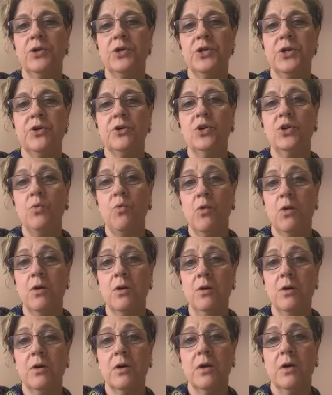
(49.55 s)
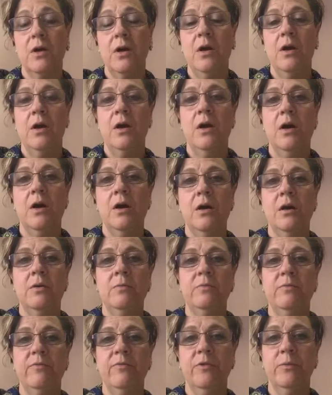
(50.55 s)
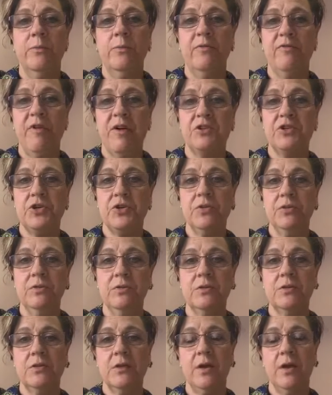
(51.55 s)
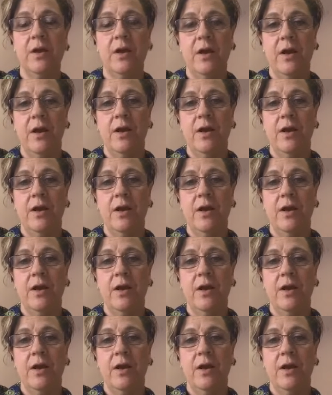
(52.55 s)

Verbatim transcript: return to work um, for professionals.